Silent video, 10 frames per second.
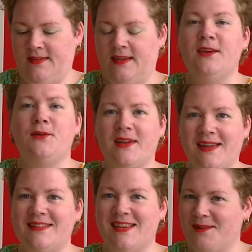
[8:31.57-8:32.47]
You
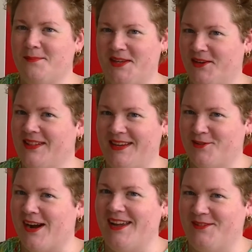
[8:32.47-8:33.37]
can send me ugly
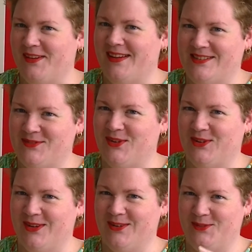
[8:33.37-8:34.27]
crying face
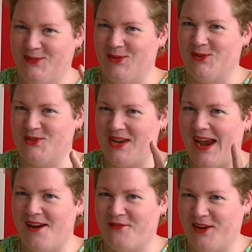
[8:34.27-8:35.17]
photos
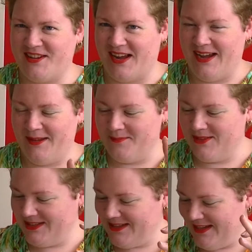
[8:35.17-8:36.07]
every time
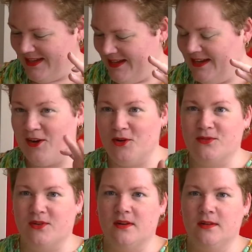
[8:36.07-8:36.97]

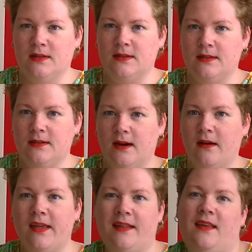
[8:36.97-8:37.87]
over, oh
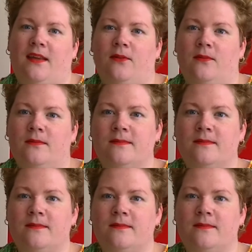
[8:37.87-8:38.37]
yeah, thank you.